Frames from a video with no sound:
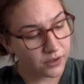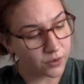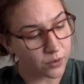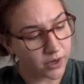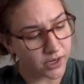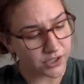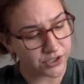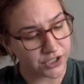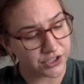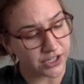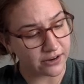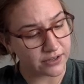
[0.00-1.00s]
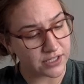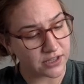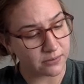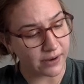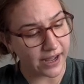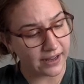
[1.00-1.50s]
"Gore," she shouted to
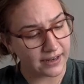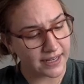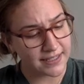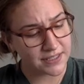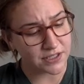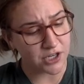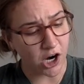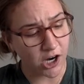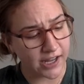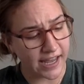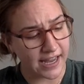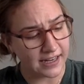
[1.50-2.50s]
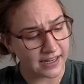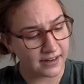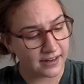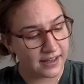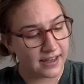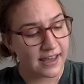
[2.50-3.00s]
the rat. "It's dark, ain't it?"
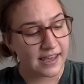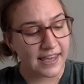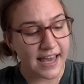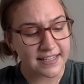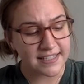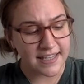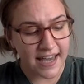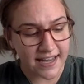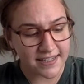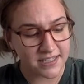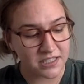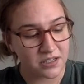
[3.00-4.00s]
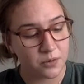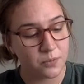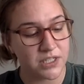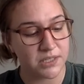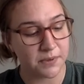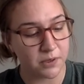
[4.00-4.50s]
Yes,
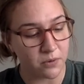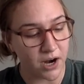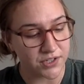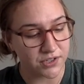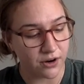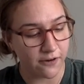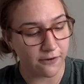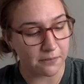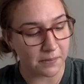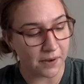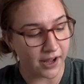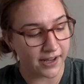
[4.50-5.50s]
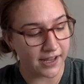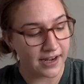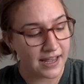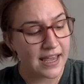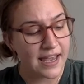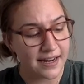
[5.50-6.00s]
whispered Roscoe from her pocket.
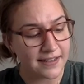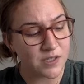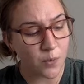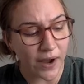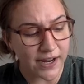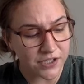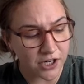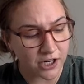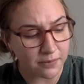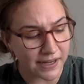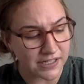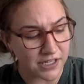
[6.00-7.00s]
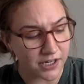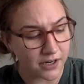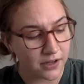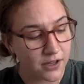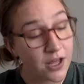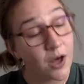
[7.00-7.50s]
"It is quite dark, my
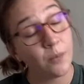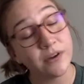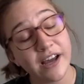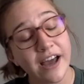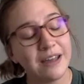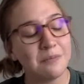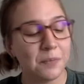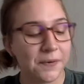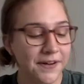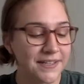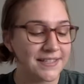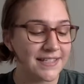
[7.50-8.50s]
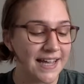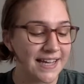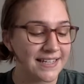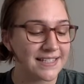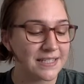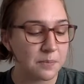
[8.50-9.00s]
dear." "When I'm
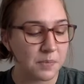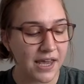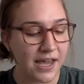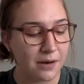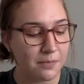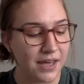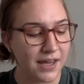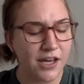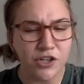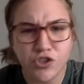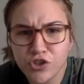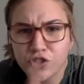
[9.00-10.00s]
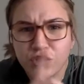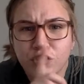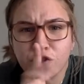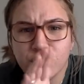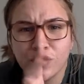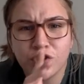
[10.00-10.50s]
princess," began Mig.
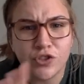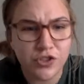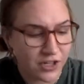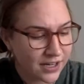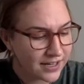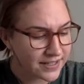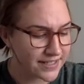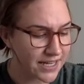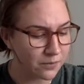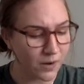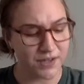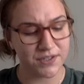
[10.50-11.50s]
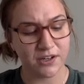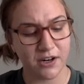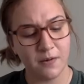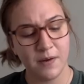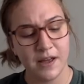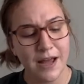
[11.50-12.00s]
"Shh," said
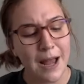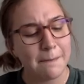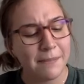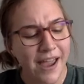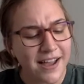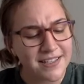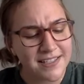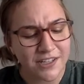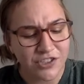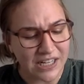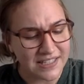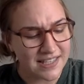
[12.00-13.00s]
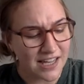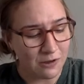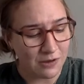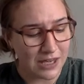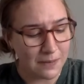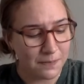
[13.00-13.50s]
Roscoe. "May I suggest that
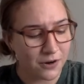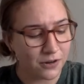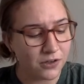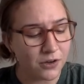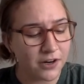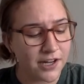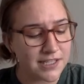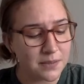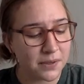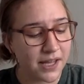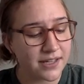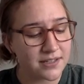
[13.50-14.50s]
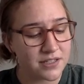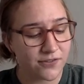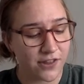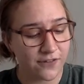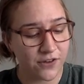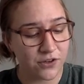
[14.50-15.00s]
you keep your glorious plans
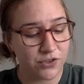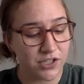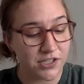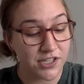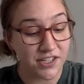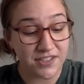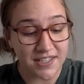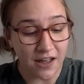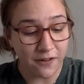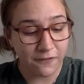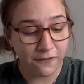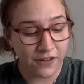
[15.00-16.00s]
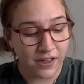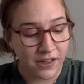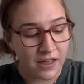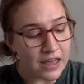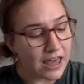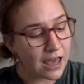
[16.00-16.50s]
for the future to yourself?
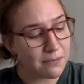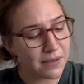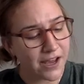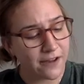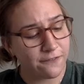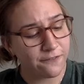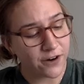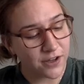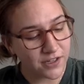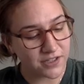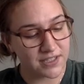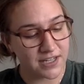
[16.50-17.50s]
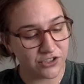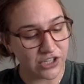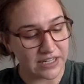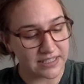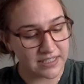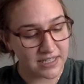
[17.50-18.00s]
And may I further
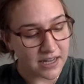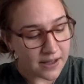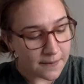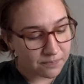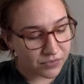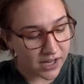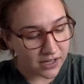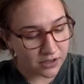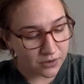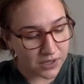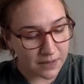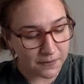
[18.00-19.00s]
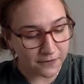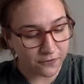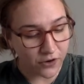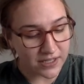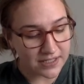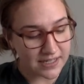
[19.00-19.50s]
suggest that you keep your
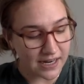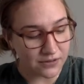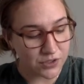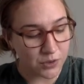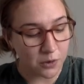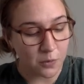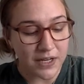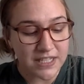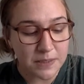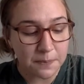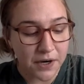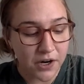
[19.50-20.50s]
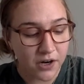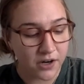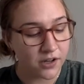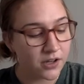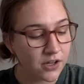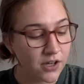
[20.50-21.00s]
voice down to a whisper?
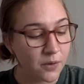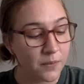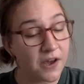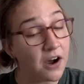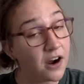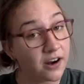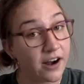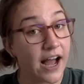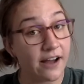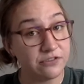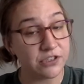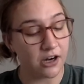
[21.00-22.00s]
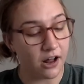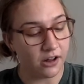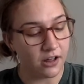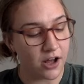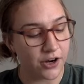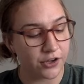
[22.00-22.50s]
We are, after
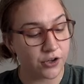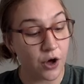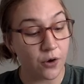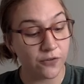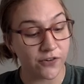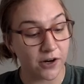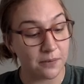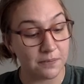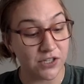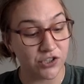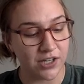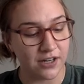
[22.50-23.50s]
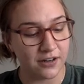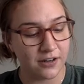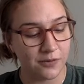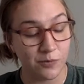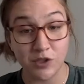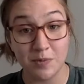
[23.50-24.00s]
all, on a covert mission,
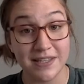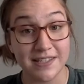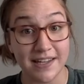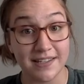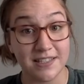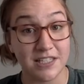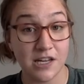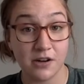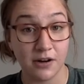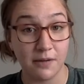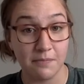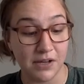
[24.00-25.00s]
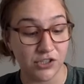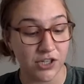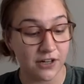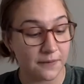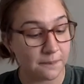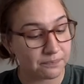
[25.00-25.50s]
which means like a secret
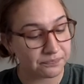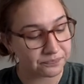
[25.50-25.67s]
mission."